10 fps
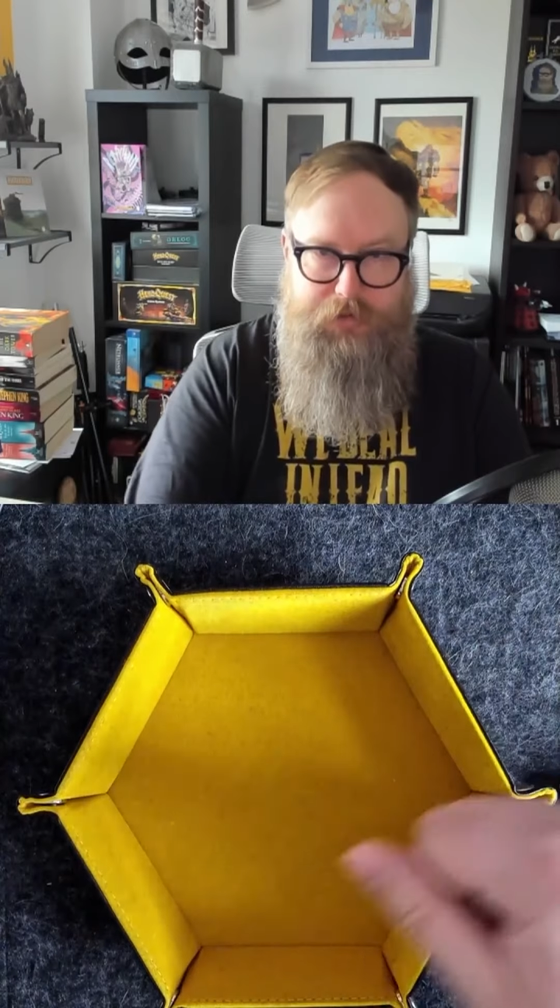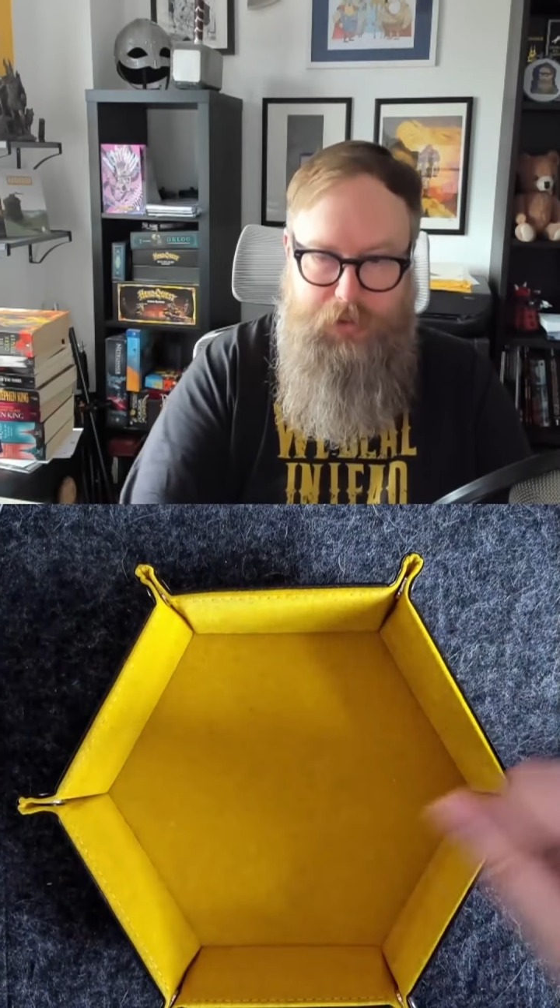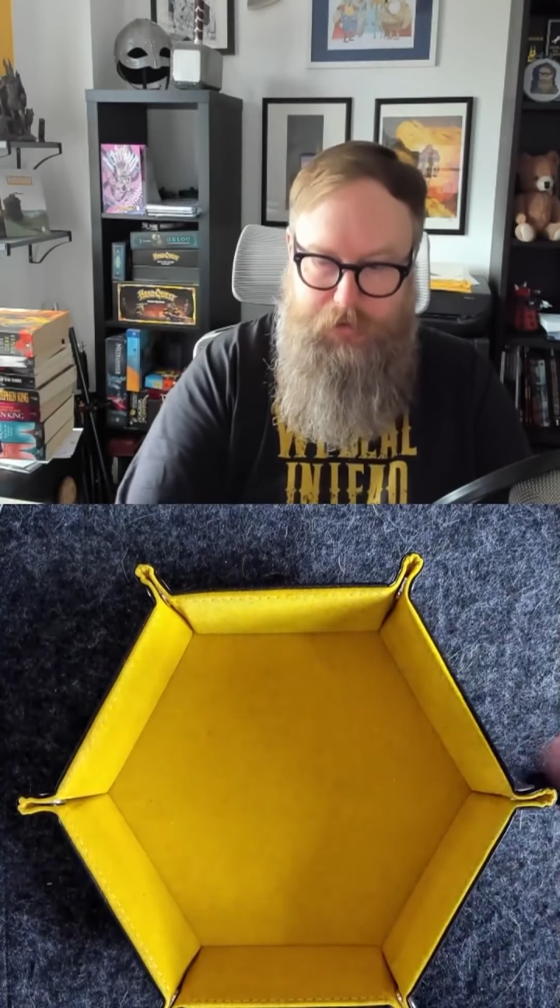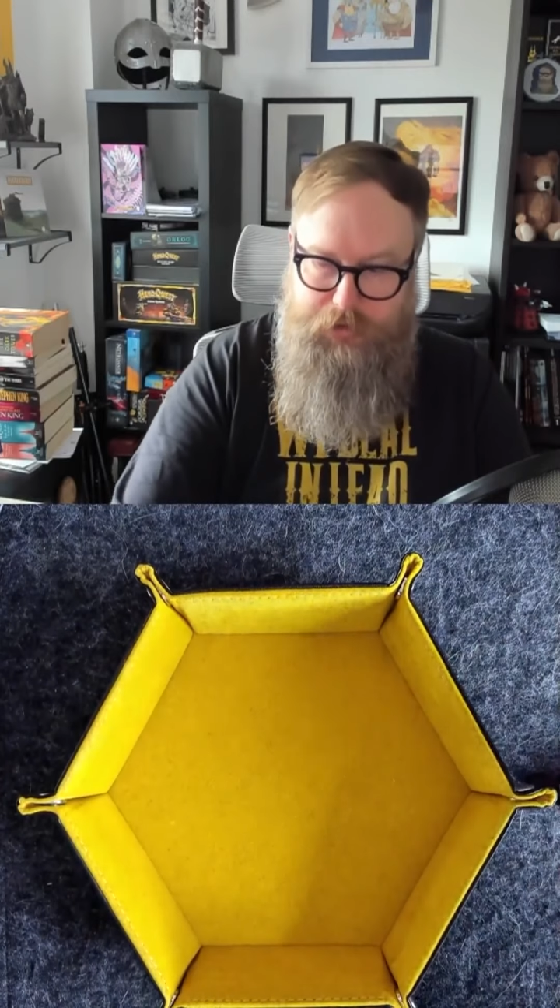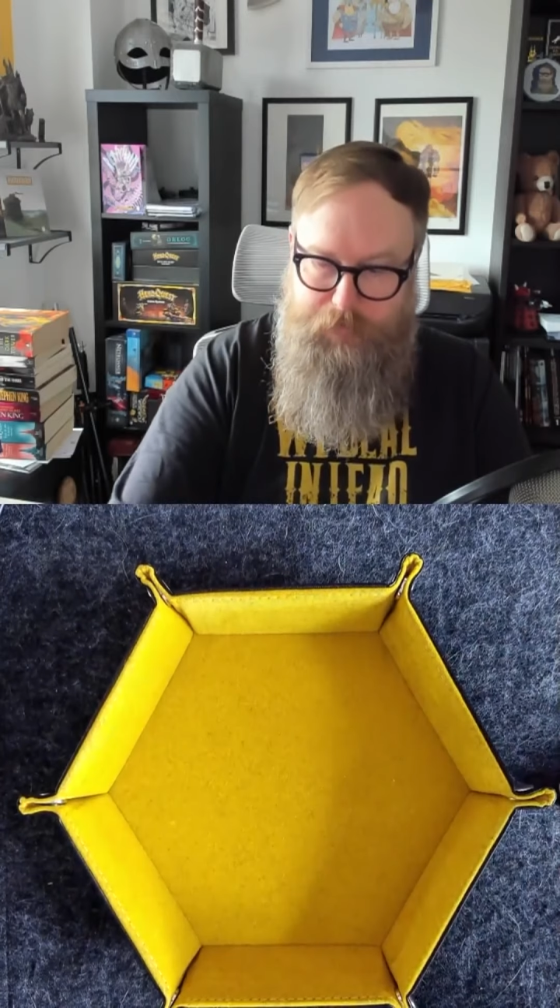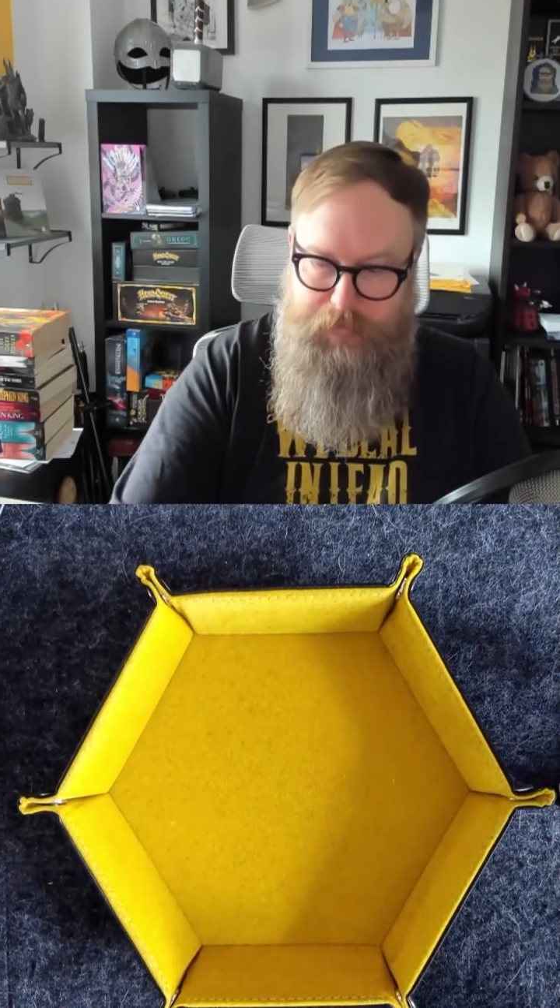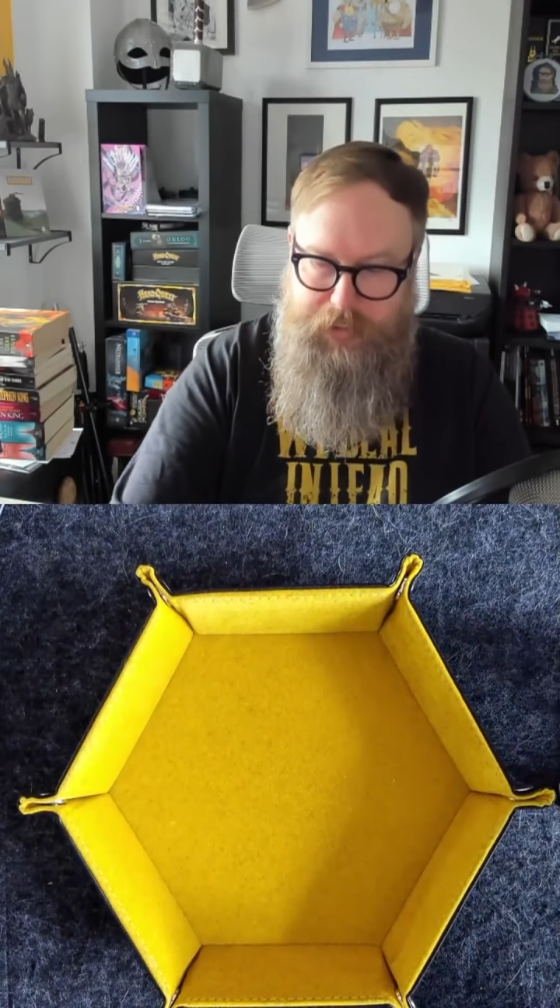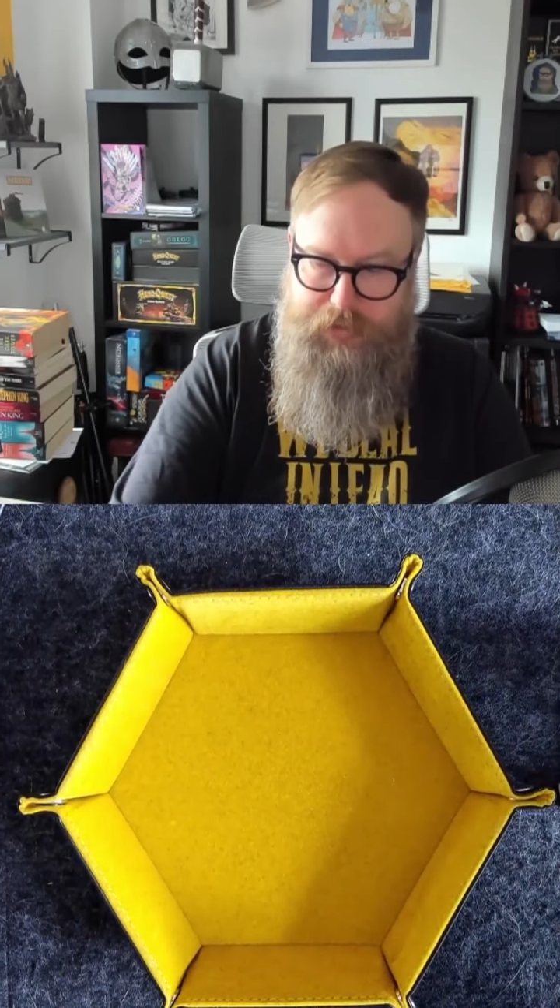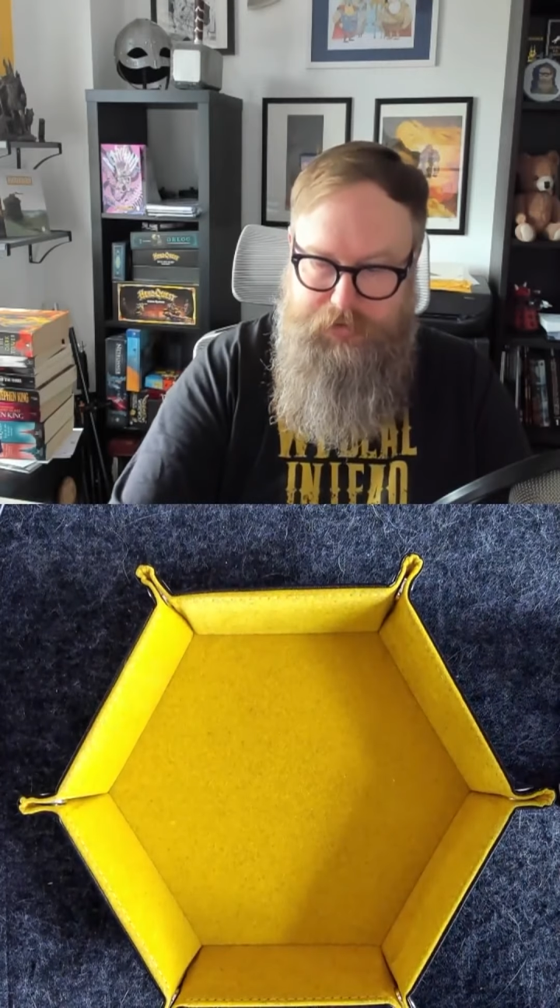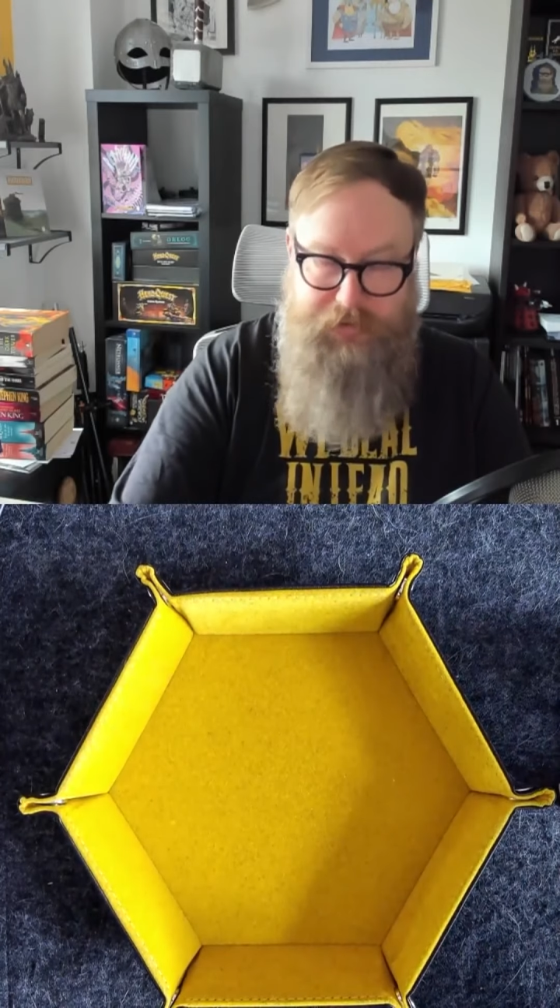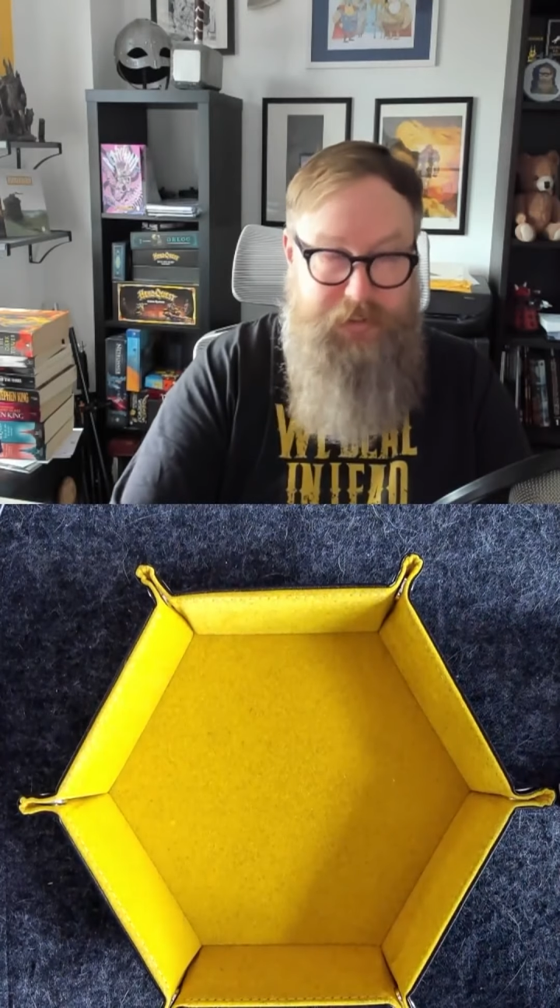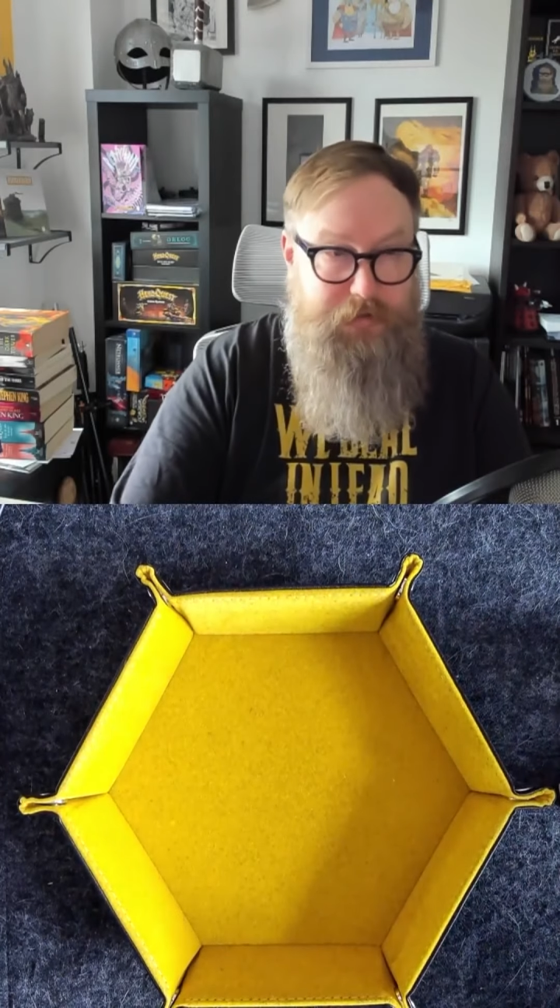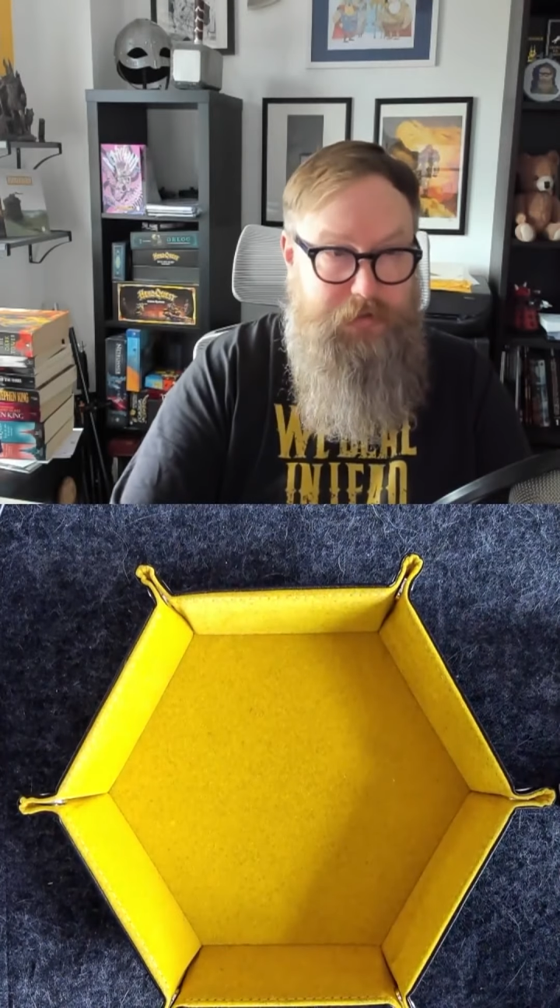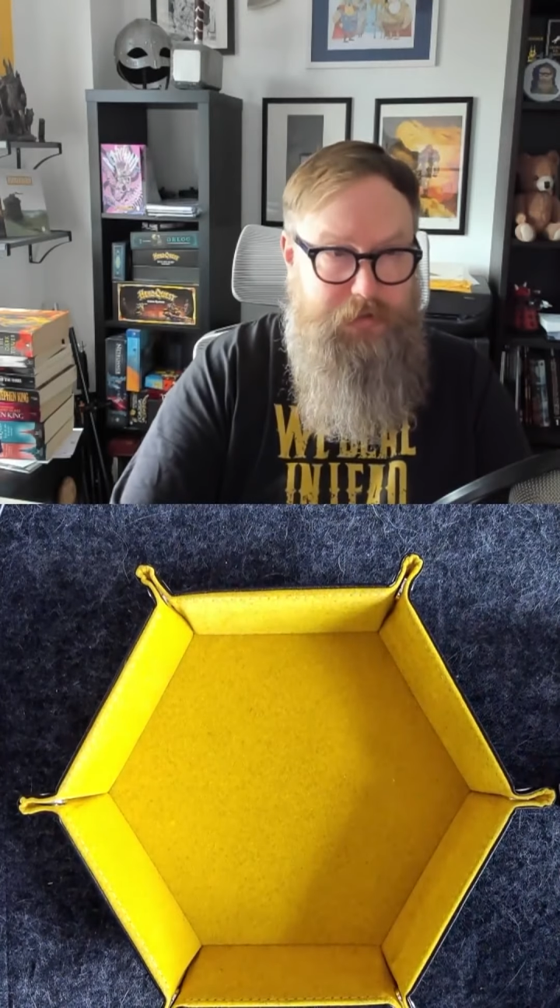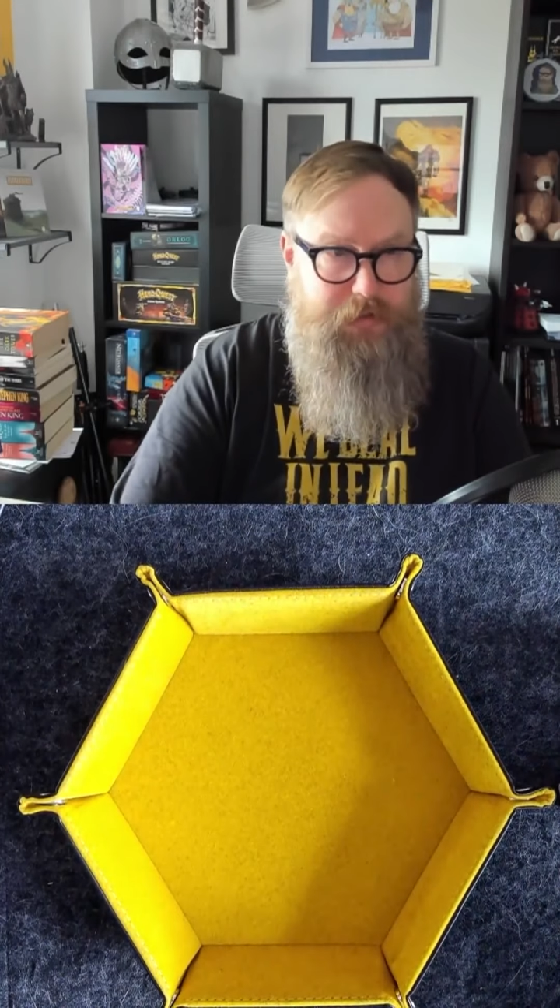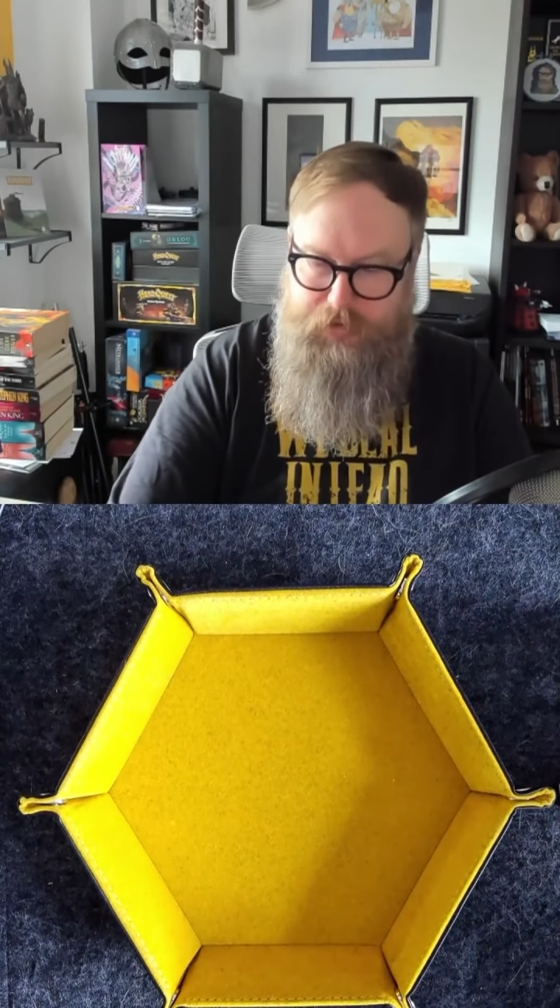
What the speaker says: knowledge and potential skills.